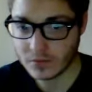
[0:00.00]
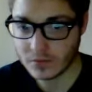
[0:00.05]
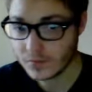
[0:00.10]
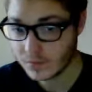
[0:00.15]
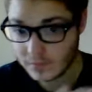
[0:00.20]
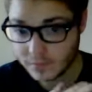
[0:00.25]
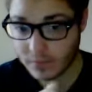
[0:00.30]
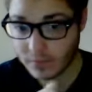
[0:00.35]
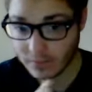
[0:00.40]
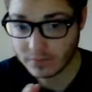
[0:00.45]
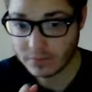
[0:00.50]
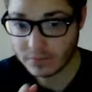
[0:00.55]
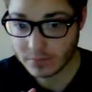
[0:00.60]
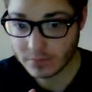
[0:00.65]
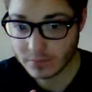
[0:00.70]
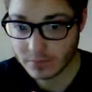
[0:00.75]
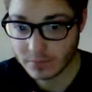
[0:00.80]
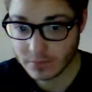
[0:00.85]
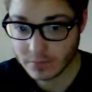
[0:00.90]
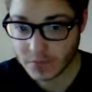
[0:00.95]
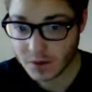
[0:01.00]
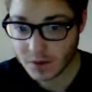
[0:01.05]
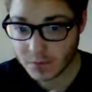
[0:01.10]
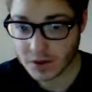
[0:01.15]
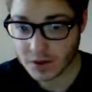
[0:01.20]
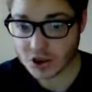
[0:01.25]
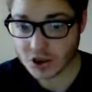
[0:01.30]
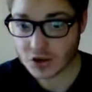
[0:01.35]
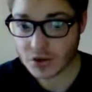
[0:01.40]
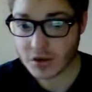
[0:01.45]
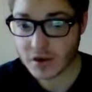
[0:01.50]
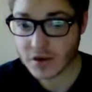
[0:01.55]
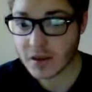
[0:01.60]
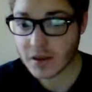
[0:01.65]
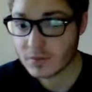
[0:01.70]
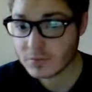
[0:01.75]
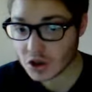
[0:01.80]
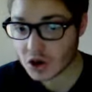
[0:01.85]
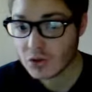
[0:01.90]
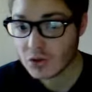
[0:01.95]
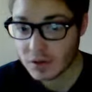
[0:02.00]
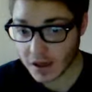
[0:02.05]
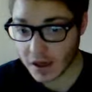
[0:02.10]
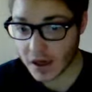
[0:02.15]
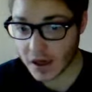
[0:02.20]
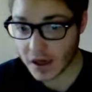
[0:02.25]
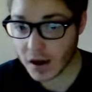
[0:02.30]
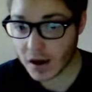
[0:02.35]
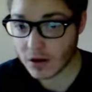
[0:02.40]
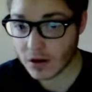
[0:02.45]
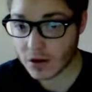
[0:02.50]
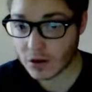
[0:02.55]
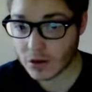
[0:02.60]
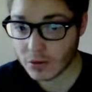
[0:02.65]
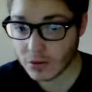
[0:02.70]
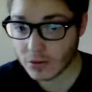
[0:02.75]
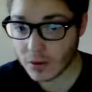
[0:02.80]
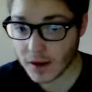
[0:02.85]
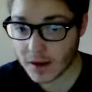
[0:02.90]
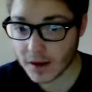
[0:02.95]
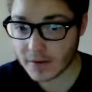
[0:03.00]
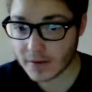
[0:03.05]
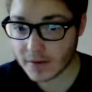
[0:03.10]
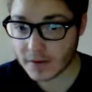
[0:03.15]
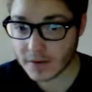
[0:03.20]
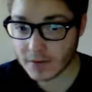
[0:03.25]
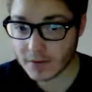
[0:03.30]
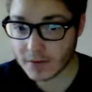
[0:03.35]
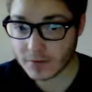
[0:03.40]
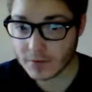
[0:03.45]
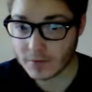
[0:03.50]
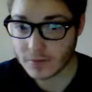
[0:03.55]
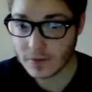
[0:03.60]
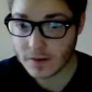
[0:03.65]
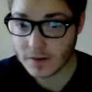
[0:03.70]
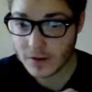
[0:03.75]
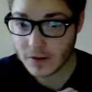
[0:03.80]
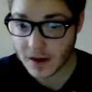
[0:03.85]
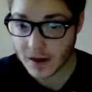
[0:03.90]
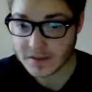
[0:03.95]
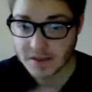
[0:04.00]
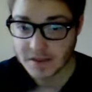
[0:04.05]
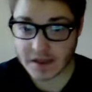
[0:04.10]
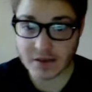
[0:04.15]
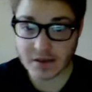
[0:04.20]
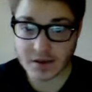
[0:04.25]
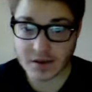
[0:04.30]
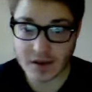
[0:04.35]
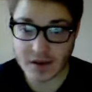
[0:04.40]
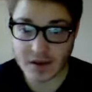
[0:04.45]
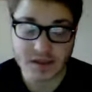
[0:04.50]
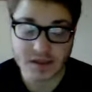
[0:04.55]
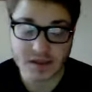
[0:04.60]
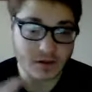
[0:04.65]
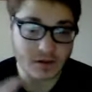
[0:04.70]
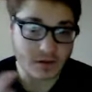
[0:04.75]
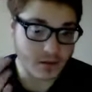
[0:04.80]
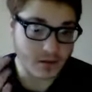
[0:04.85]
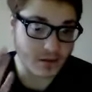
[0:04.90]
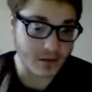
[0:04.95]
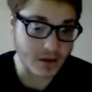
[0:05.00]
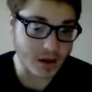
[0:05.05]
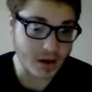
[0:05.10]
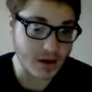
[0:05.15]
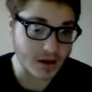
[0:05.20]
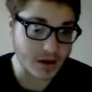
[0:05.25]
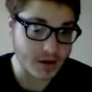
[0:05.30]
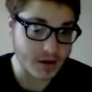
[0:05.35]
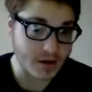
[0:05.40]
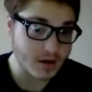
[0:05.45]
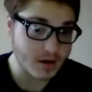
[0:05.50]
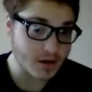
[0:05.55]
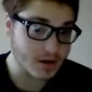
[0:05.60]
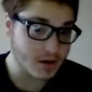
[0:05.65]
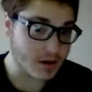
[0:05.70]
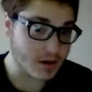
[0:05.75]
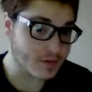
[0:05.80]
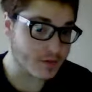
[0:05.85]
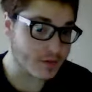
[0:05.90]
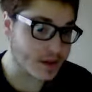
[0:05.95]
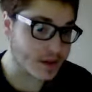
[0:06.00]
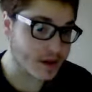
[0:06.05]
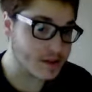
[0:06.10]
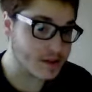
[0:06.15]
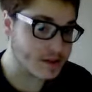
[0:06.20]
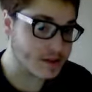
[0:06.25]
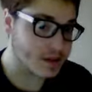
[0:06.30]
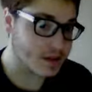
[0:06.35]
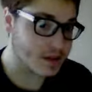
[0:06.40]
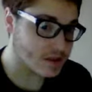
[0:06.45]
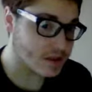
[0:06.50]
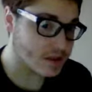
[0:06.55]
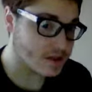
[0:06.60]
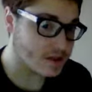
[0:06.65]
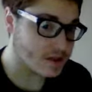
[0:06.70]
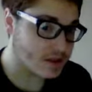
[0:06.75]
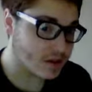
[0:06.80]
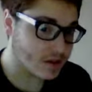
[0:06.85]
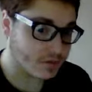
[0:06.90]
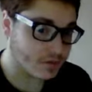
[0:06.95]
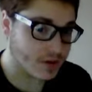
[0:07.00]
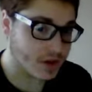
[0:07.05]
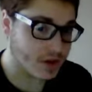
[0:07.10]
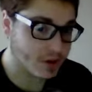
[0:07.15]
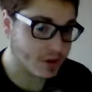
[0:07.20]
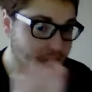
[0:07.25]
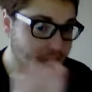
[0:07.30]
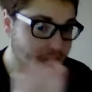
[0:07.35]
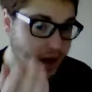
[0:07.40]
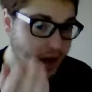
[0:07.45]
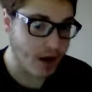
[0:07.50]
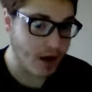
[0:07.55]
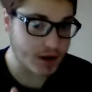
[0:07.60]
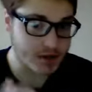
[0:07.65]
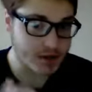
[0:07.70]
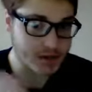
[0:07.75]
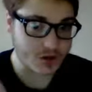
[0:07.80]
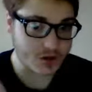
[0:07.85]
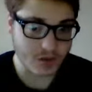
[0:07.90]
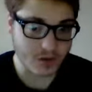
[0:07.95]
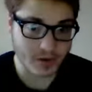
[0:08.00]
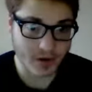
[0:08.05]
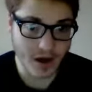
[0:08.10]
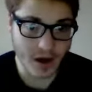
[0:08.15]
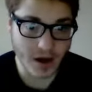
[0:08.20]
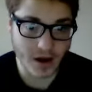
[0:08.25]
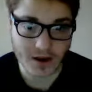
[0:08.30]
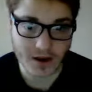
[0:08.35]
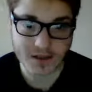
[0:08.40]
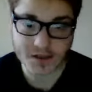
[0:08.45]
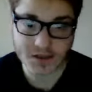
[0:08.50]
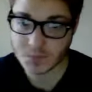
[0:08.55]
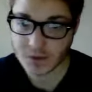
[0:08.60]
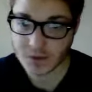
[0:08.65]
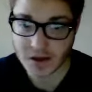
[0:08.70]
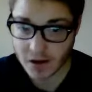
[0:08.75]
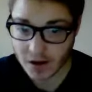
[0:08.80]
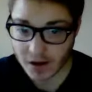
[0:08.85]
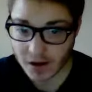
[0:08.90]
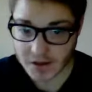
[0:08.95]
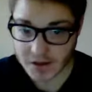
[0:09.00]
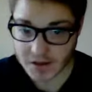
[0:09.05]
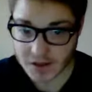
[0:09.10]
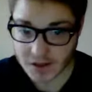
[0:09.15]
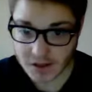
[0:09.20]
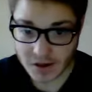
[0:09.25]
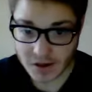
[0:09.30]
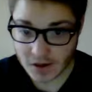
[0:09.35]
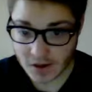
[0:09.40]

The majority of them don't care what us atheists think of the existence of their gods or gods, because